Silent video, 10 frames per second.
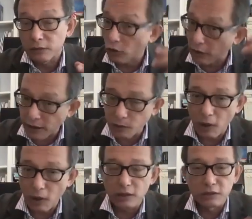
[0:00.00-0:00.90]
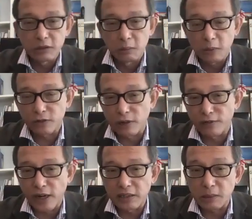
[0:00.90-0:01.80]
not Anwar, but trying to
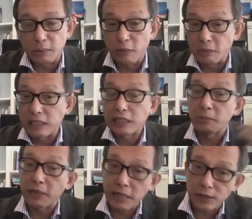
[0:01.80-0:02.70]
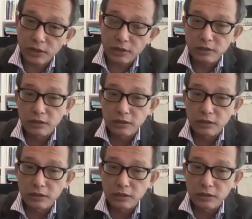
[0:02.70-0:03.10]
find somebody from East Malaysia,